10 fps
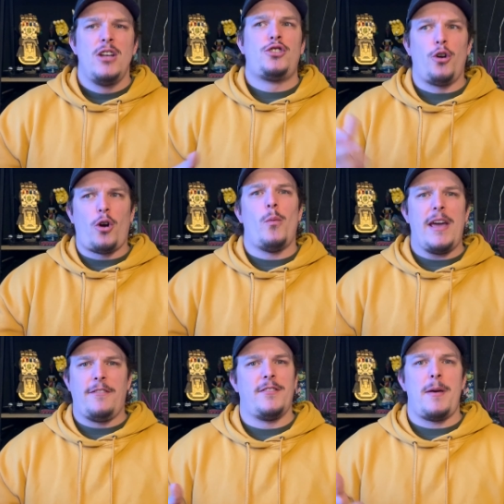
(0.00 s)
took
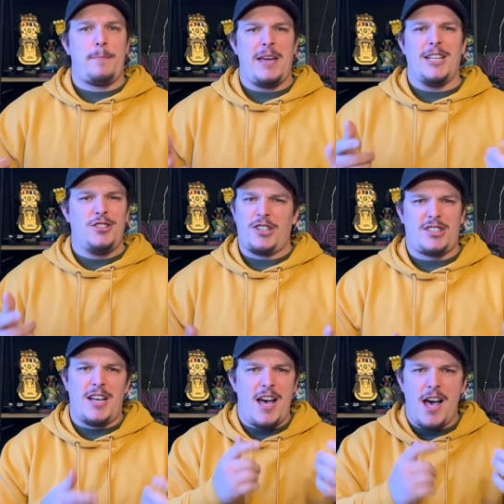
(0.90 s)
away from it being just
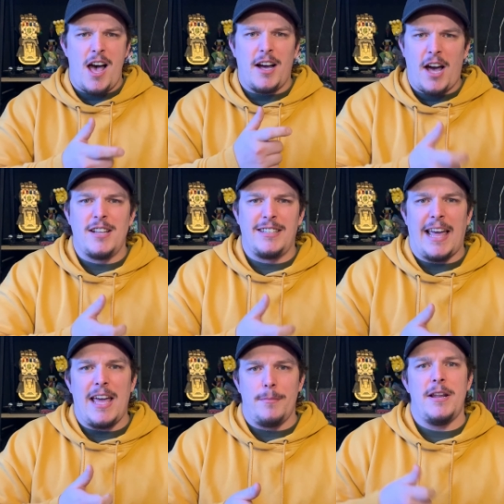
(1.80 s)
a, a, gun
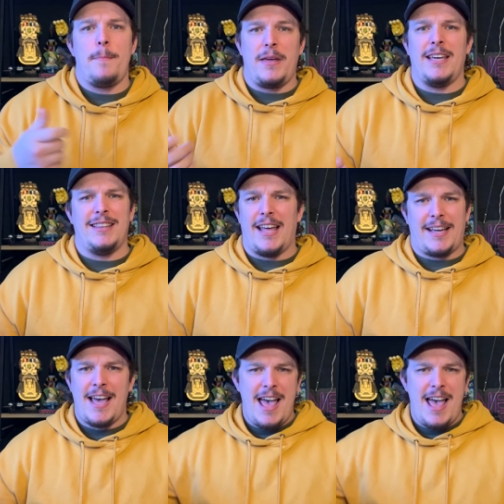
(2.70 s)
game and it being like